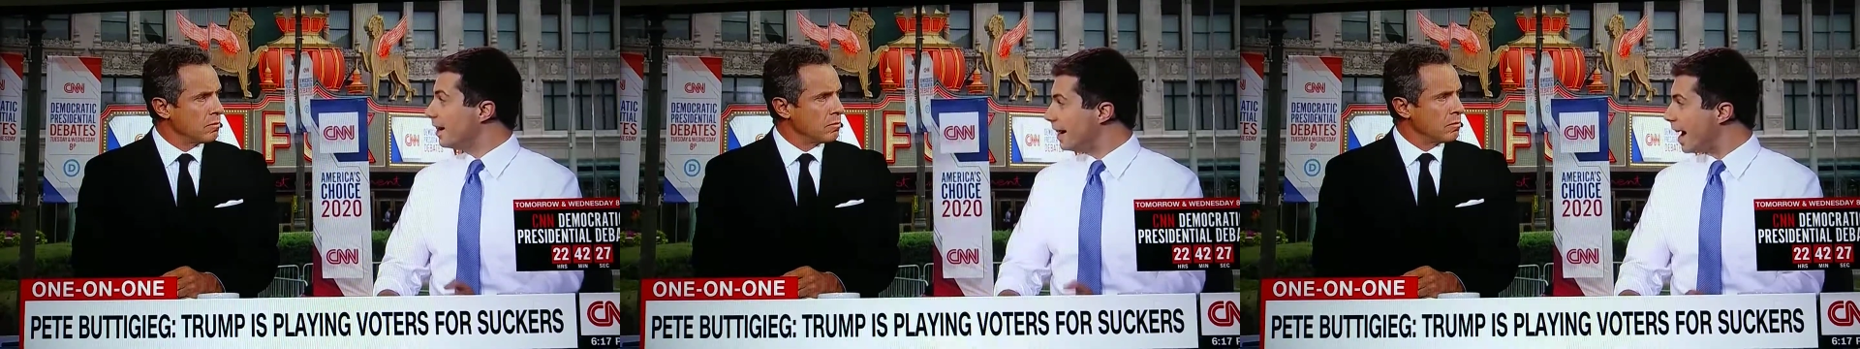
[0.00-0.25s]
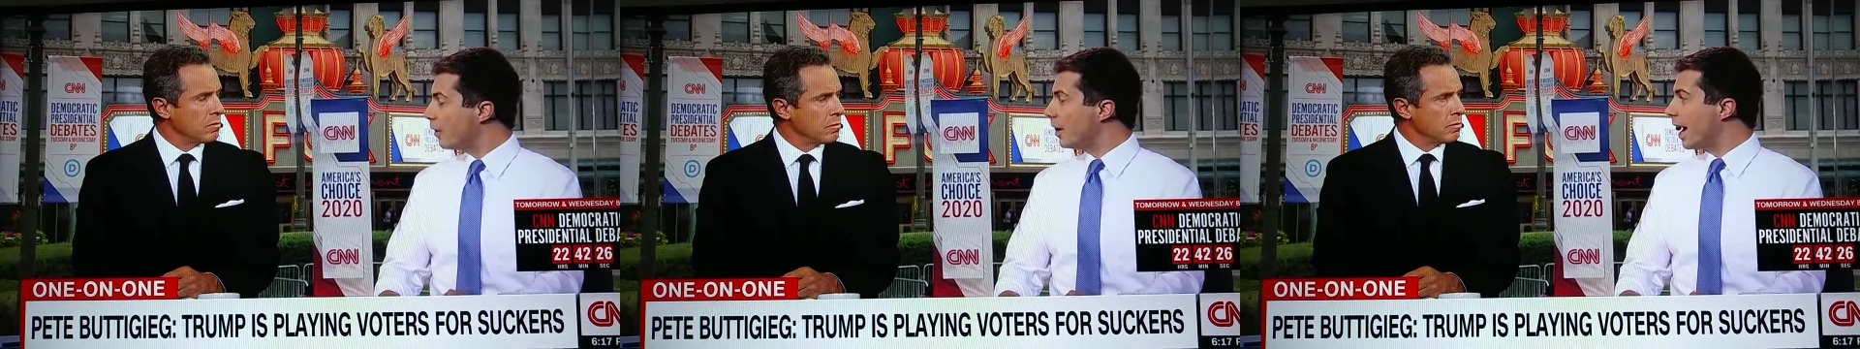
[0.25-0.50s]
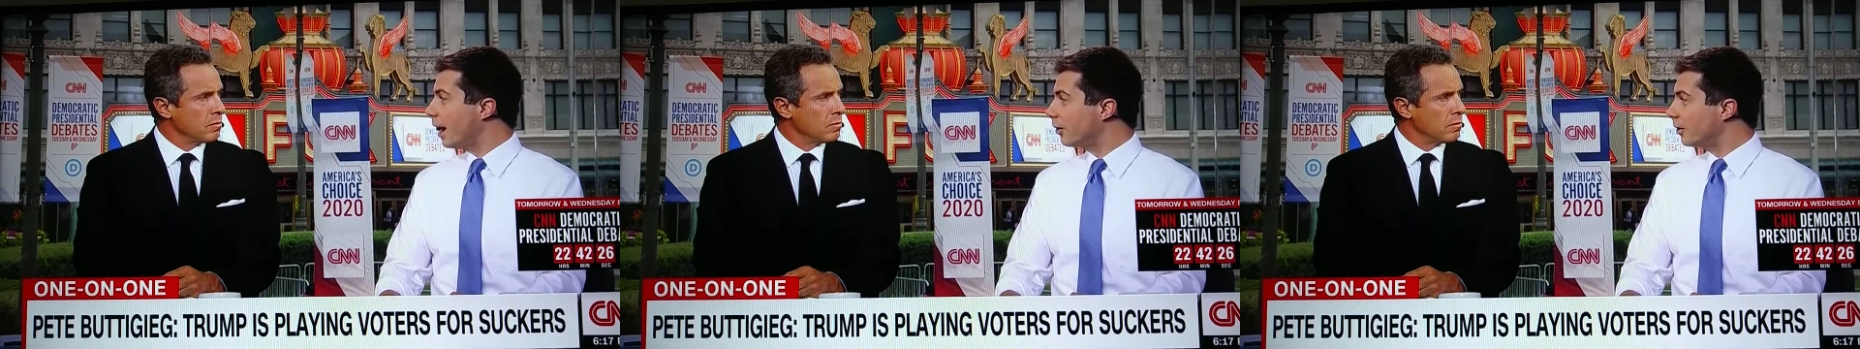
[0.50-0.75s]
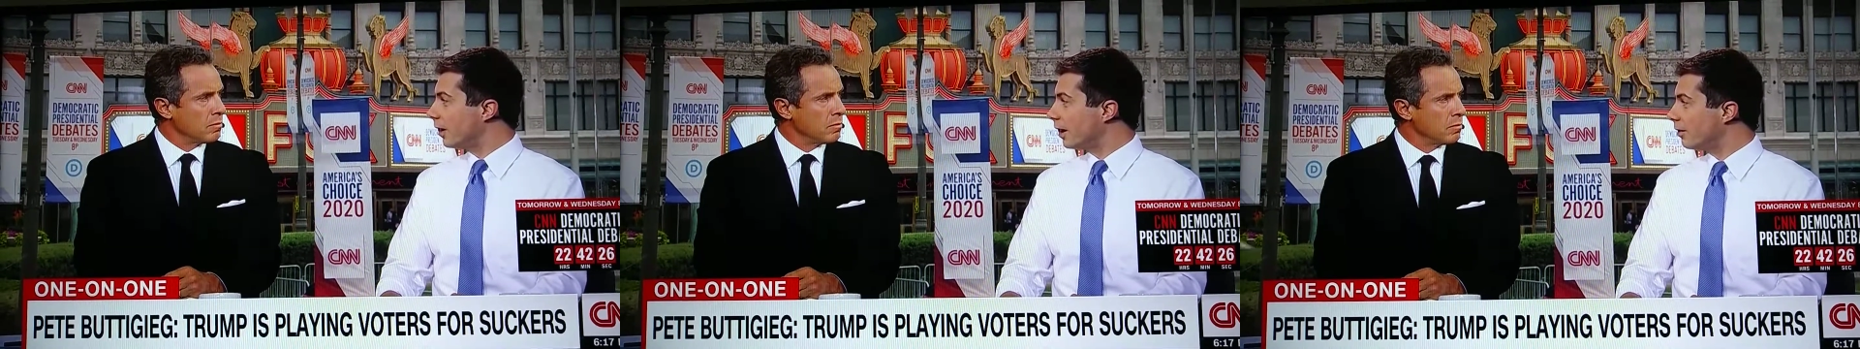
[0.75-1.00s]
Speaker 1: Now the
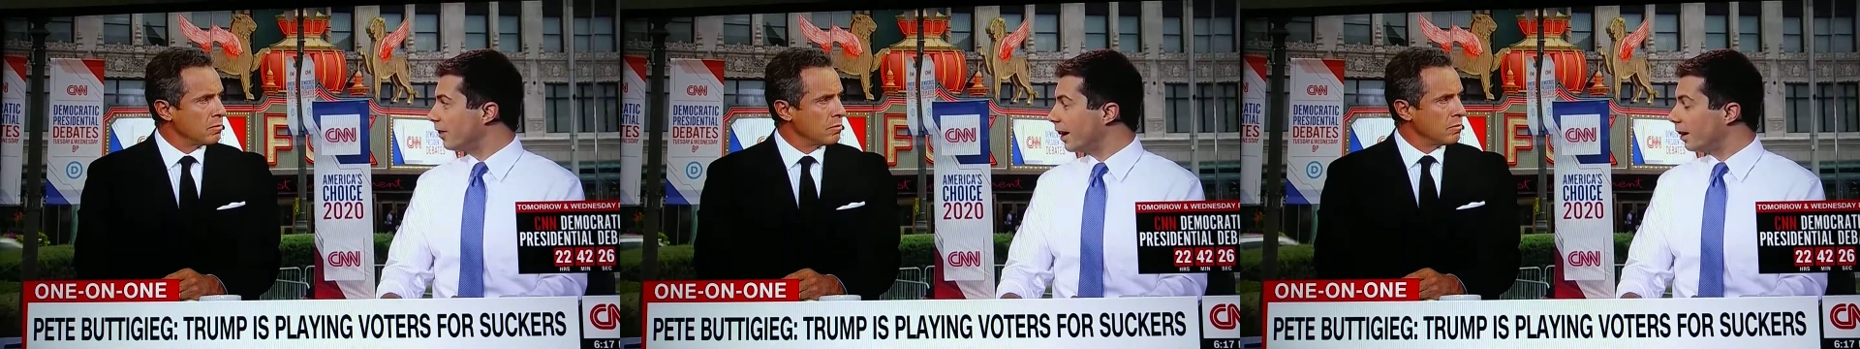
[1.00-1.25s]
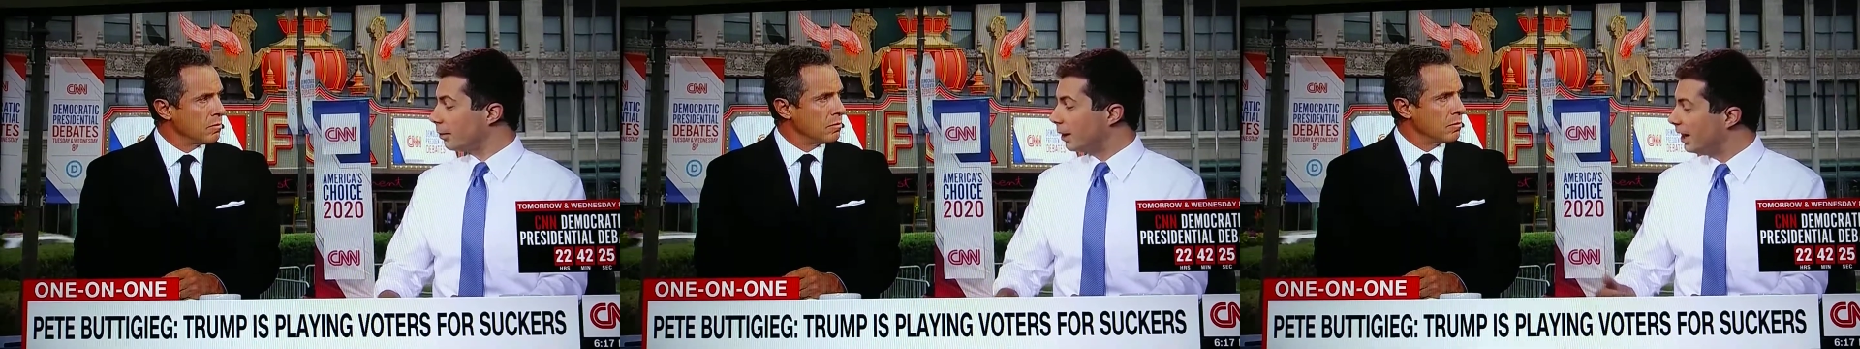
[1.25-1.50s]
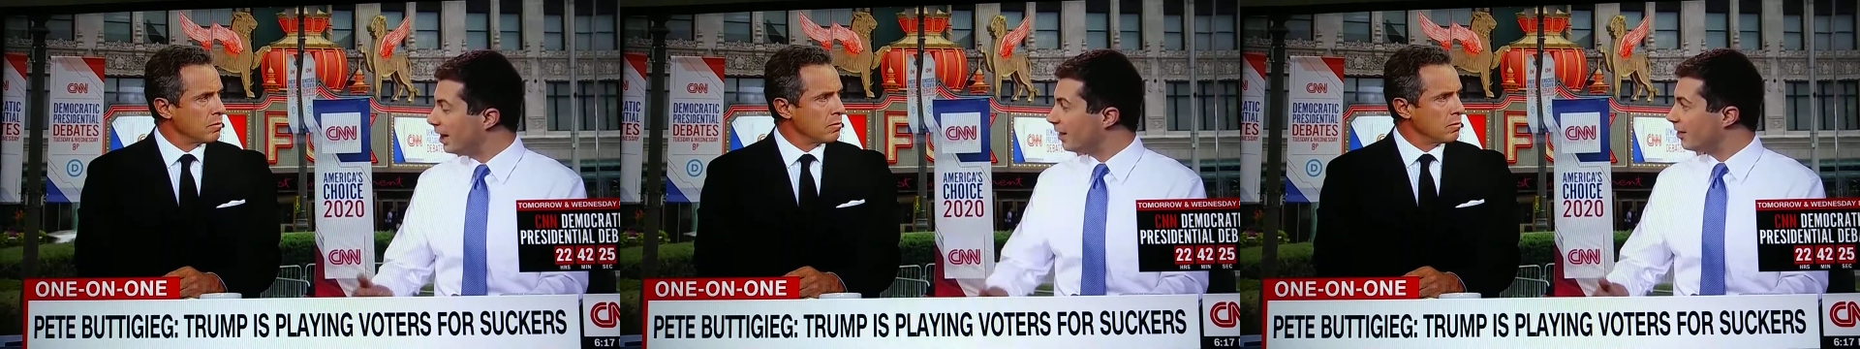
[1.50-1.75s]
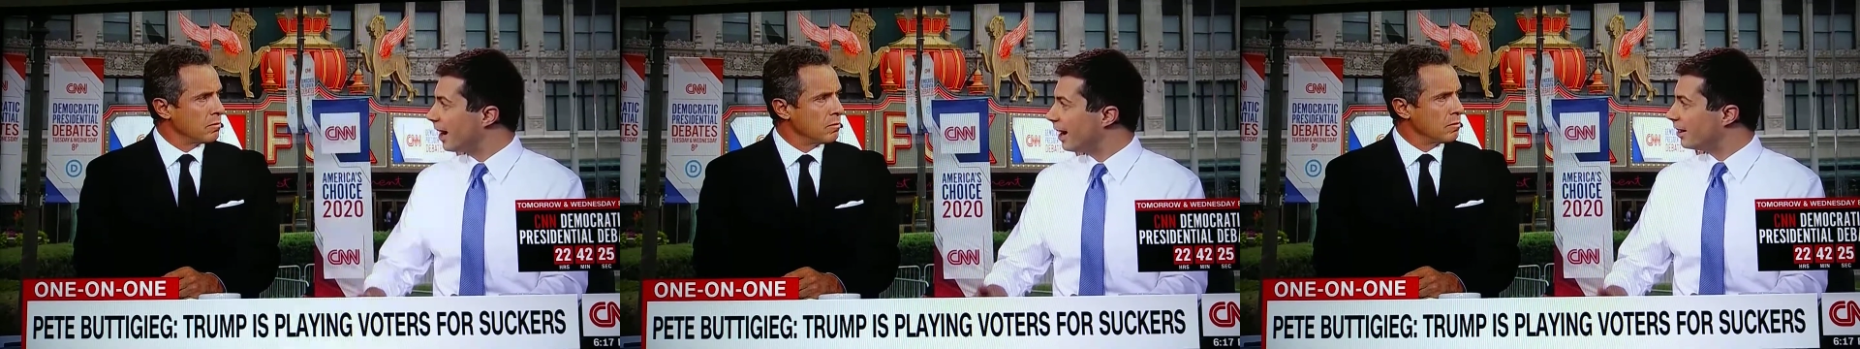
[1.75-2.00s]
house is on fire, but he
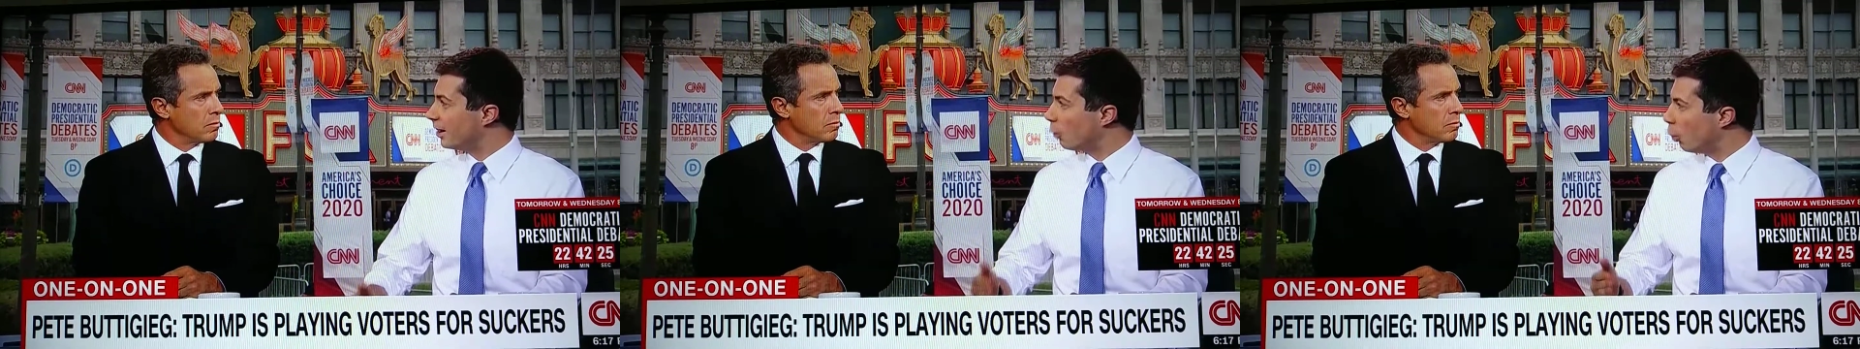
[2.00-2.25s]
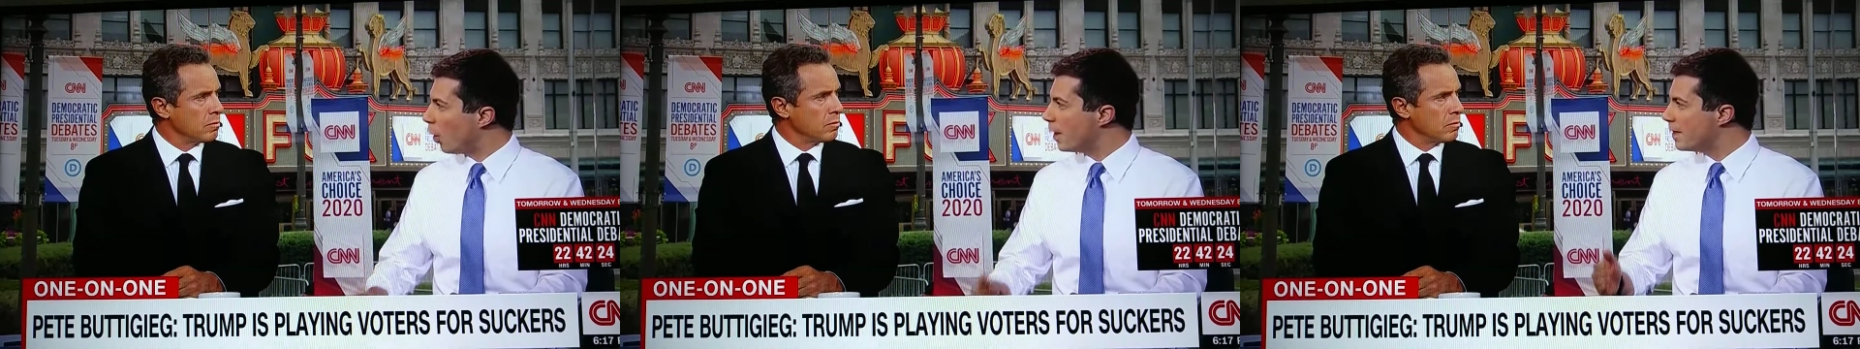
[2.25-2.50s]
has not done one